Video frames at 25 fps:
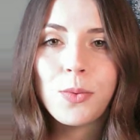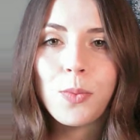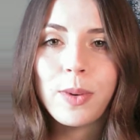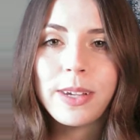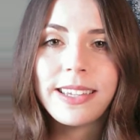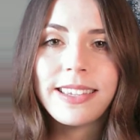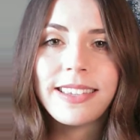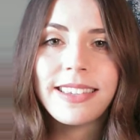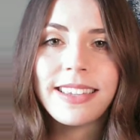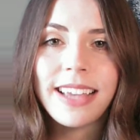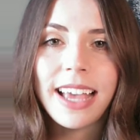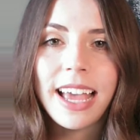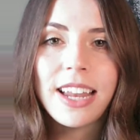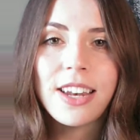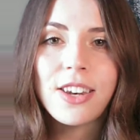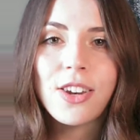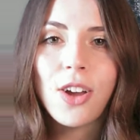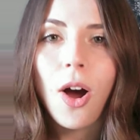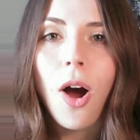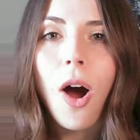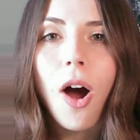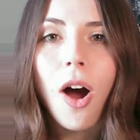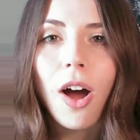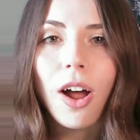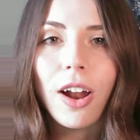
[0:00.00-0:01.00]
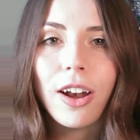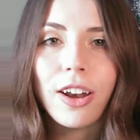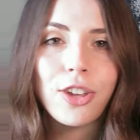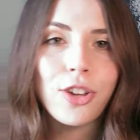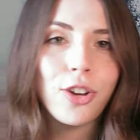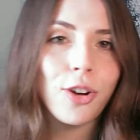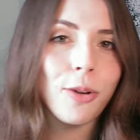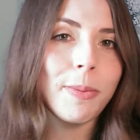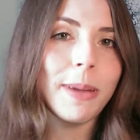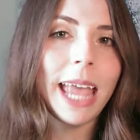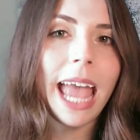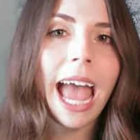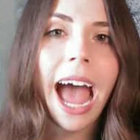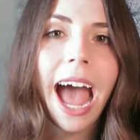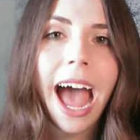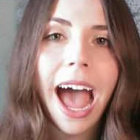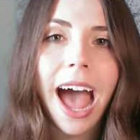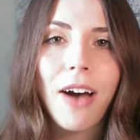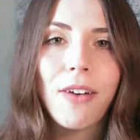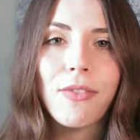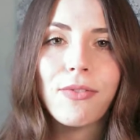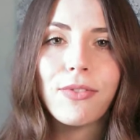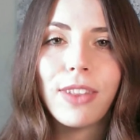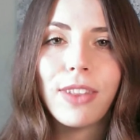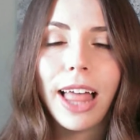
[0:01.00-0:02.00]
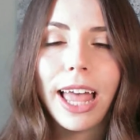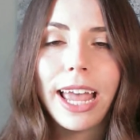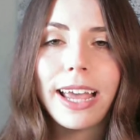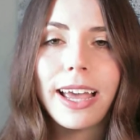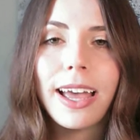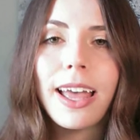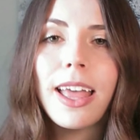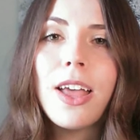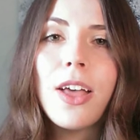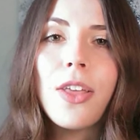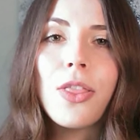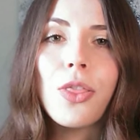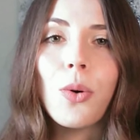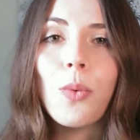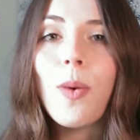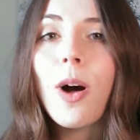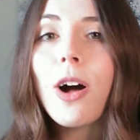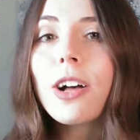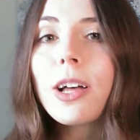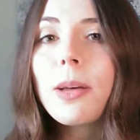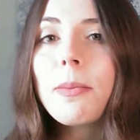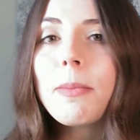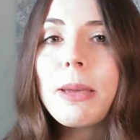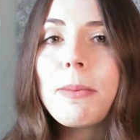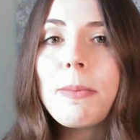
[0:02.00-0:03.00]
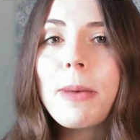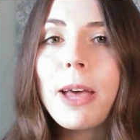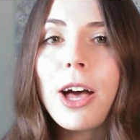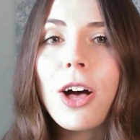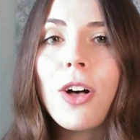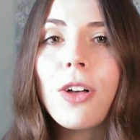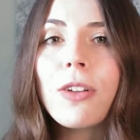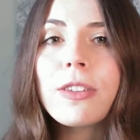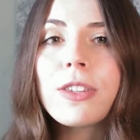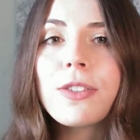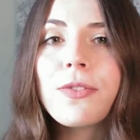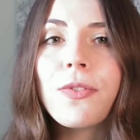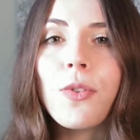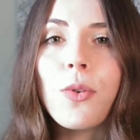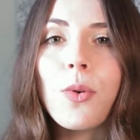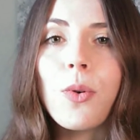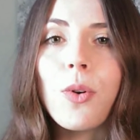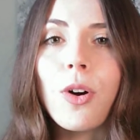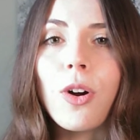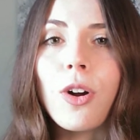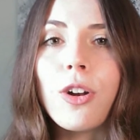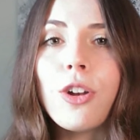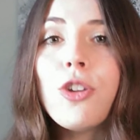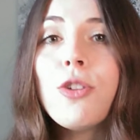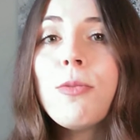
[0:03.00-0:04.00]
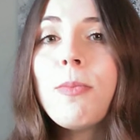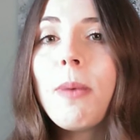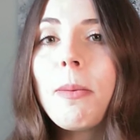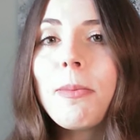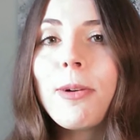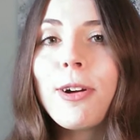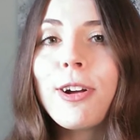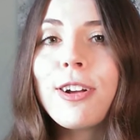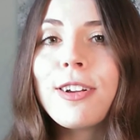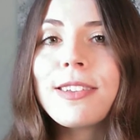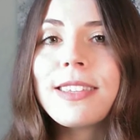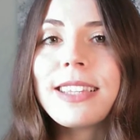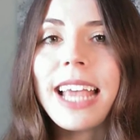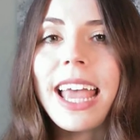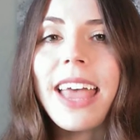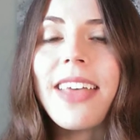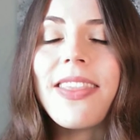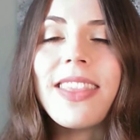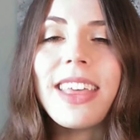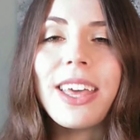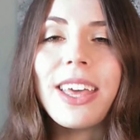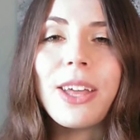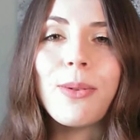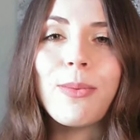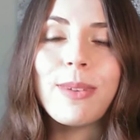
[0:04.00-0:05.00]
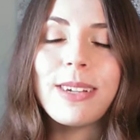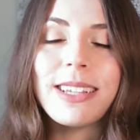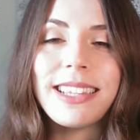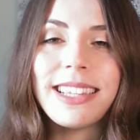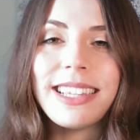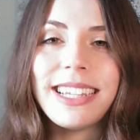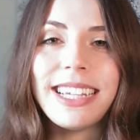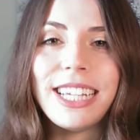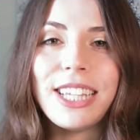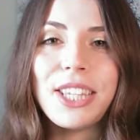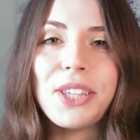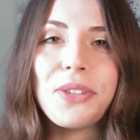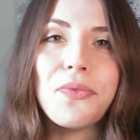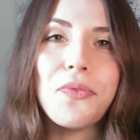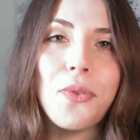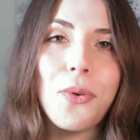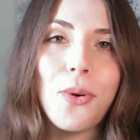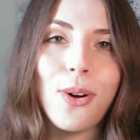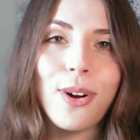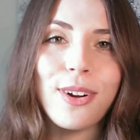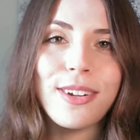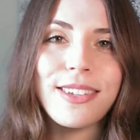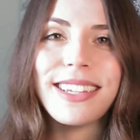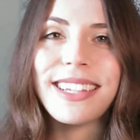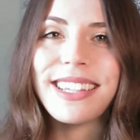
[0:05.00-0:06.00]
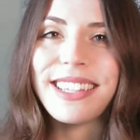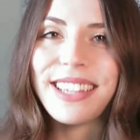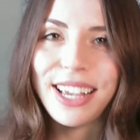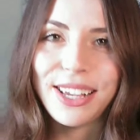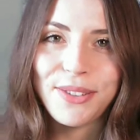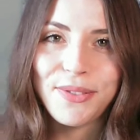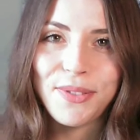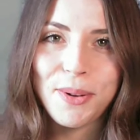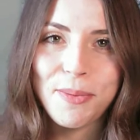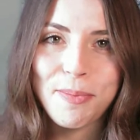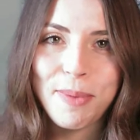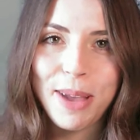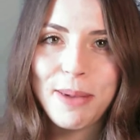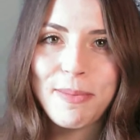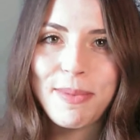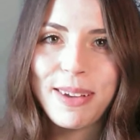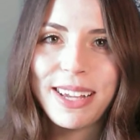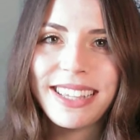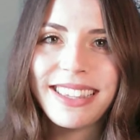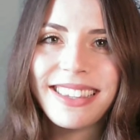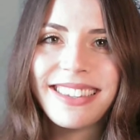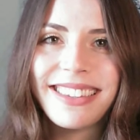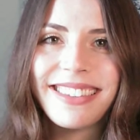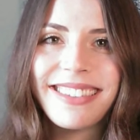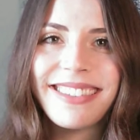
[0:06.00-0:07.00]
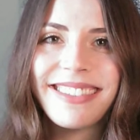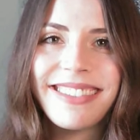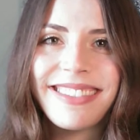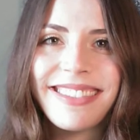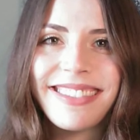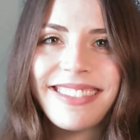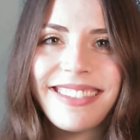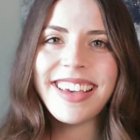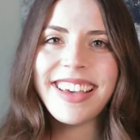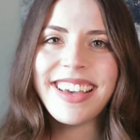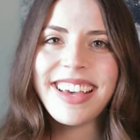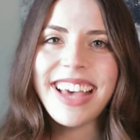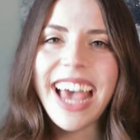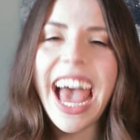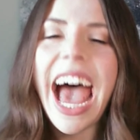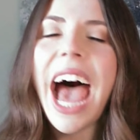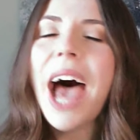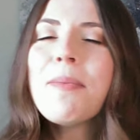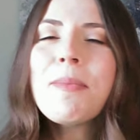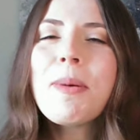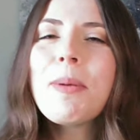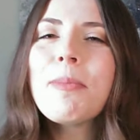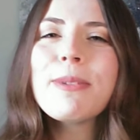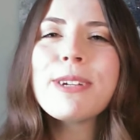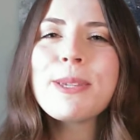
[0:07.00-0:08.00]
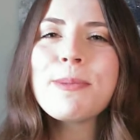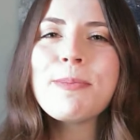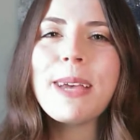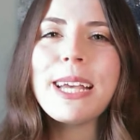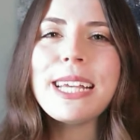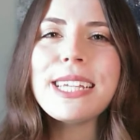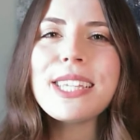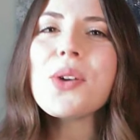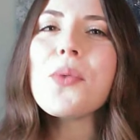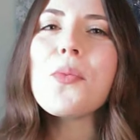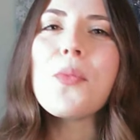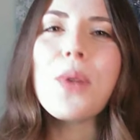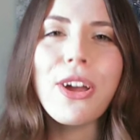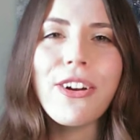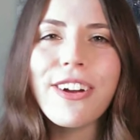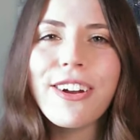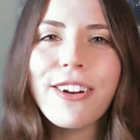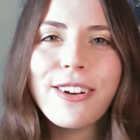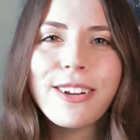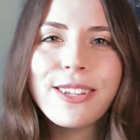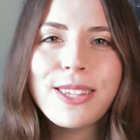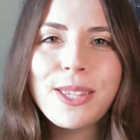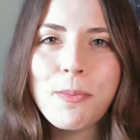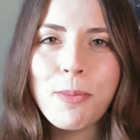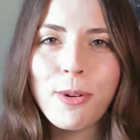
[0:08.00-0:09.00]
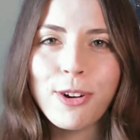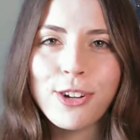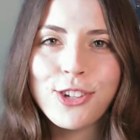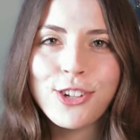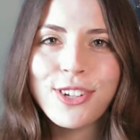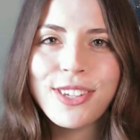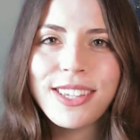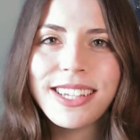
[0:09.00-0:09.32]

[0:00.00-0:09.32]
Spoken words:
we send on your behalf, like the welcome emails for new members and then receipts for successful payments. At MemberSpace, we're here to support your